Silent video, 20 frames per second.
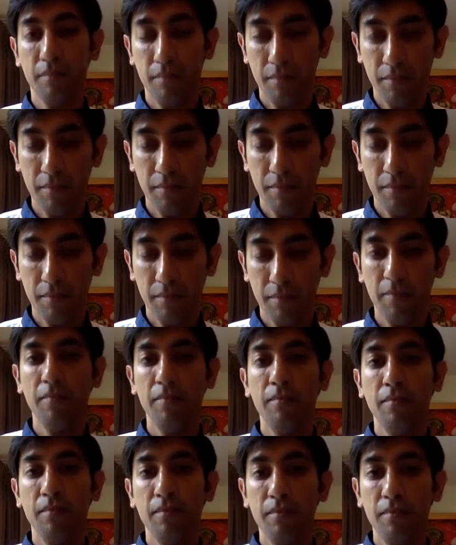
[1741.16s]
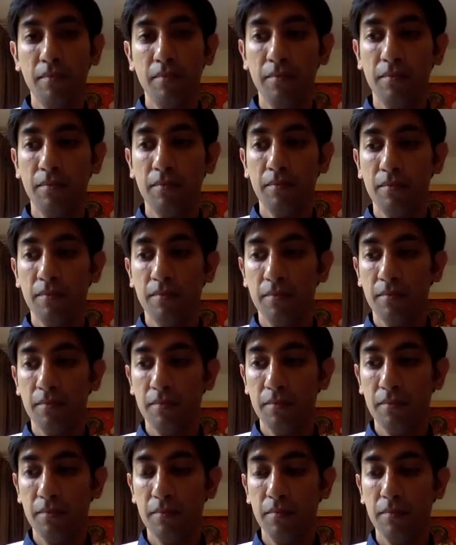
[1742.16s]

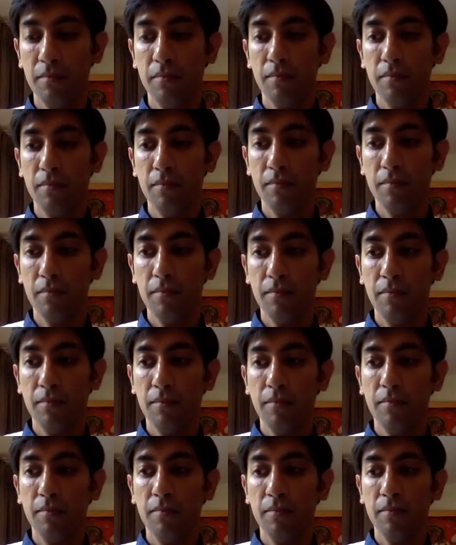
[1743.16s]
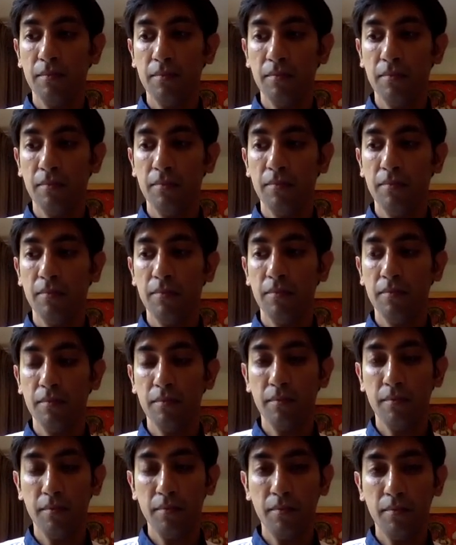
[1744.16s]

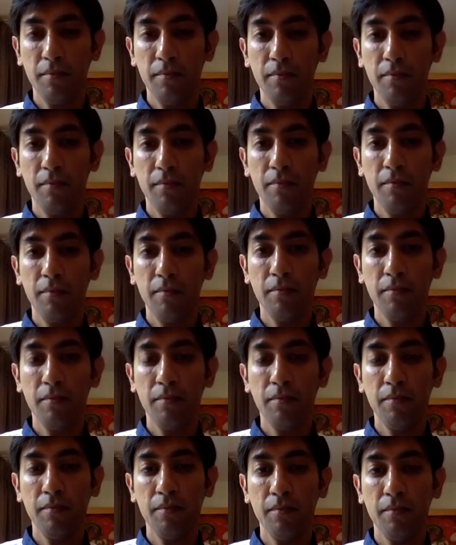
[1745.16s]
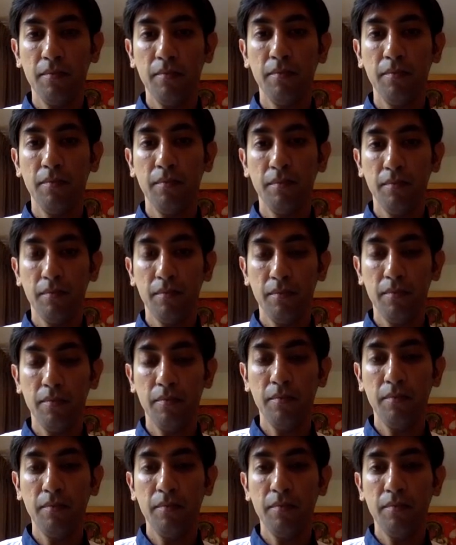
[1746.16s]

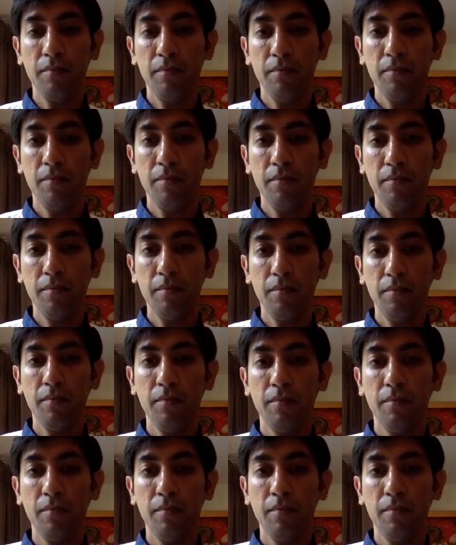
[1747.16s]
The person shown says nothing.